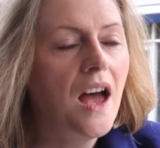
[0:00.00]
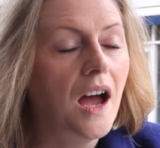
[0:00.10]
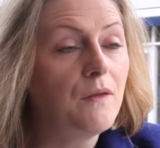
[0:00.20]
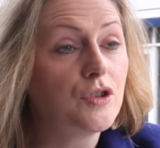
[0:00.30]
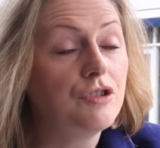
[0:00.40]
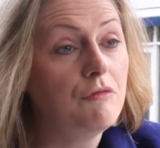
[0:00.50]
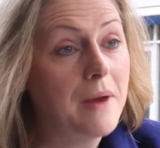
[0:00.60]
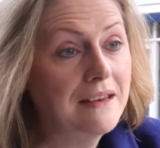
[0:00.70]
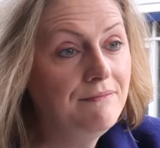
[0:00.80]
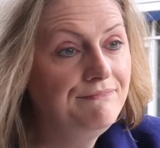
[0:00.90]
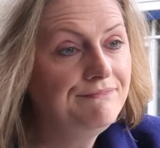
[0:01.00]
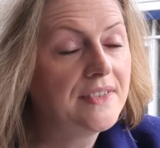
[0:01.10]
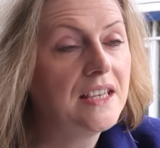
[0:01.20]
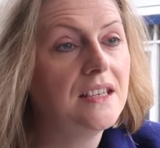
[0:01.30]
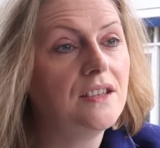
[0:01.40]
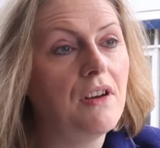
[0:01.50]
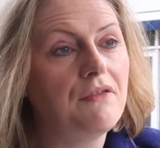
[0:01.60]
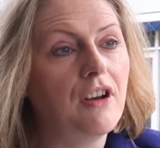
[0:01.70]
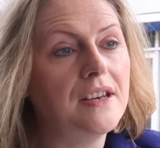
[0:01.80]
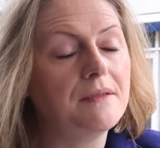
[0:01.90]
I voted Remain in the
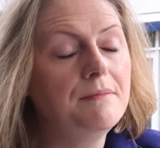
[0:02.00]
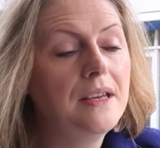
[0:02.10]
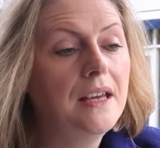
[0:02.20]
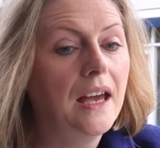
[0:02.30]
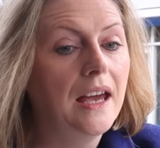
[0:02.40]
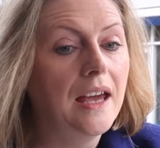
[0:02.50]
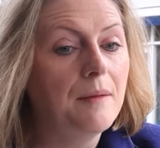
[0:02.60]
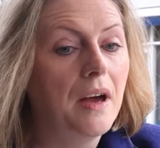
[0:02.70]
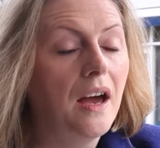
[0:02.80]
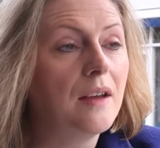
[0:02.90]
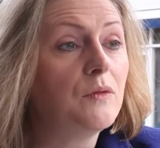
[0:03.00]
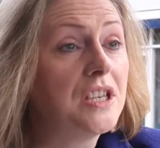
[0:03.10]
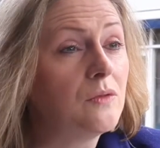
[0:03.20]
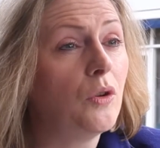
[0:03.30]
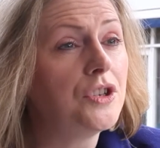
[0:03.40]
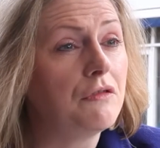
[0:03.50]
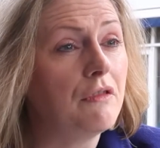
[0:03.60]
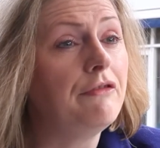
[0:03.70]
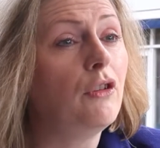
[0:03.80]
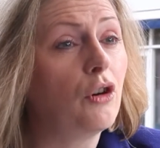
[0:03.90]
referendum. I did want a
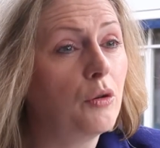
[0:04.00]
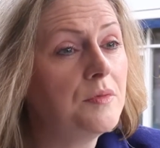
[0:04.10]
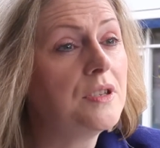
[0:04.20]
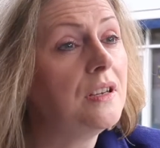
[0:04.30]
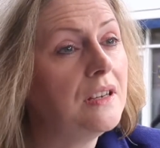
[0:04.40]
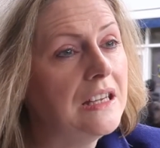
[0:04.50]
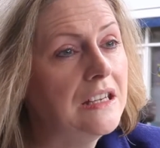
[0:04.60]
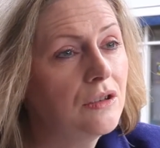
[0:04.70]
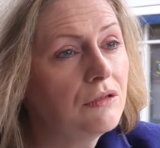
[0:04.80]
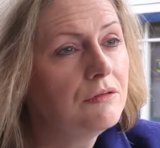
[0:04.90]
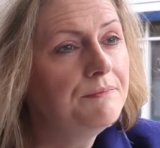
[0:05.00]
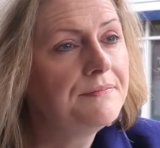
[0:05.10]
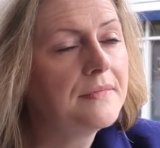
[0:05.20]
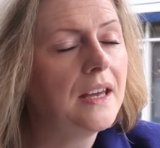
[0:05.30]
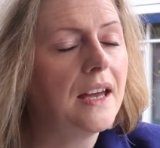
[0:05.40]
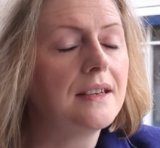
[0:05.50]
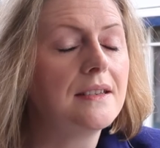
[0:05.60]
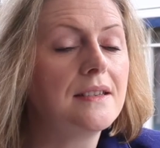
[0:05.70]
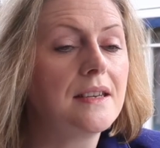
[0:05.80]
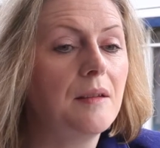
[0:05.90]
reformed EU,
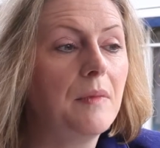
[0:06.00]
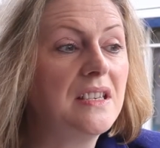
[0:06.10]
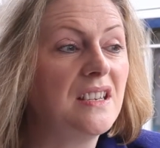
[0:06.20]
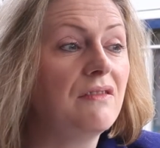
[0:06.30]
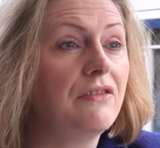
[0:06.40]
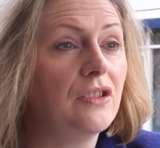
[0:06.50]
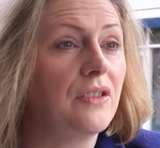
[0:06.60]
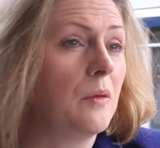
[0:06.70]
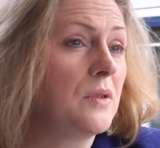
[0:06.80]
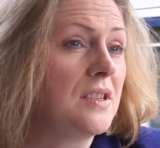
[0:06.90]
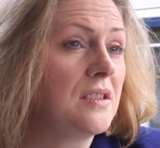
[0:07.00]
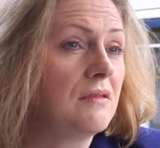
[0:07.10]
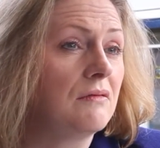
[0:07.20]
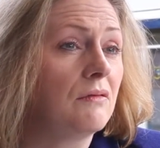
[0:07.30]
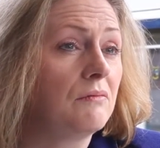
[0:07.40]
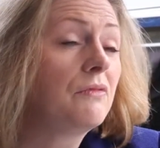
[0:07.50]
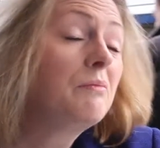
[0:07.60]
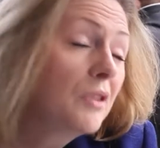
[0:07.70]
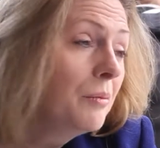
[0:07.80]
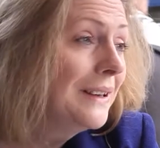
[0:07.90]
and I didn't feel that was
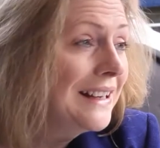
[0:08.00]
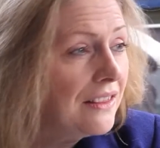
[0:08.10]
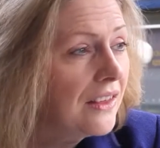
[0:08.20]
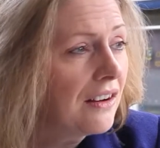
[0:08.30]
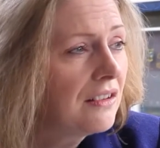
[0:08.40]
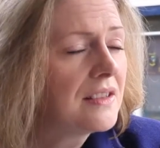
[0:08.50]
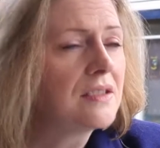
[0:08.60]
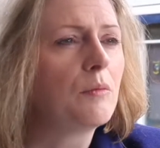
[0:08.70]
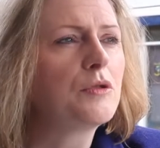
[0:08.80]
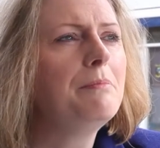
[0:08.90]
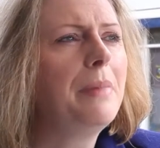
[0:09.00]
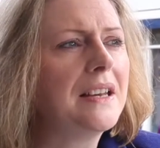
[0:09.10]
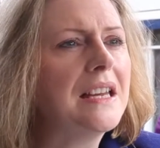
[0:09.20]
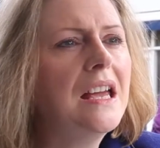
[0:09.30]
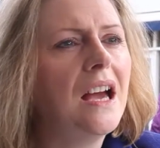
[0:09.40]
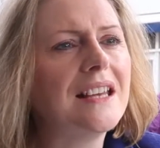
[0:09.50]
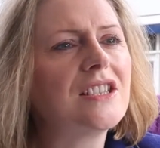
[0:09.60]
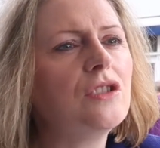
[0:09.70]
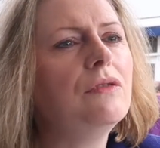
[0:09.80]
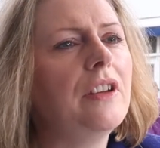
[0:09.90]
completely there as an option, but I
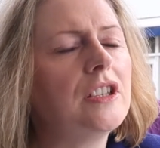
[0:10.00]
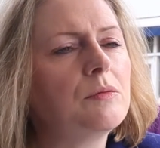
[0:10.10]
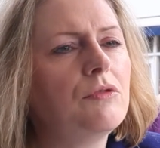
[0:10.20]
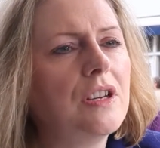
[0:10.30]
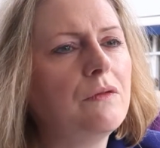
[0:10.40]
still felt it was right to